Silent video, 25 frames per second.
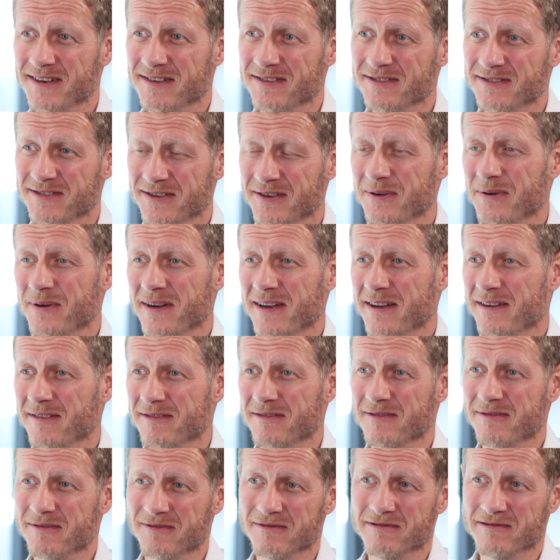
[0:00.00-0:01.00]
to it
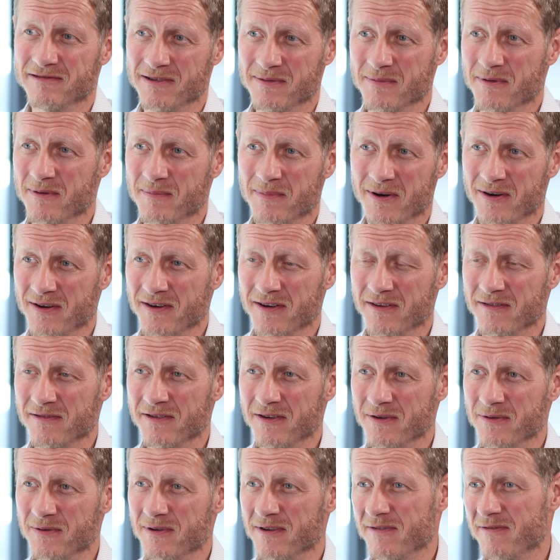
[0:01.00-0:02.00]
from a point of
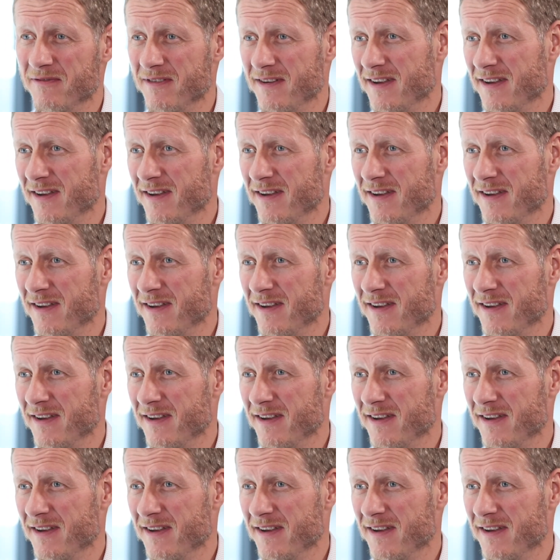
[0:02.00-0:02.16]
view of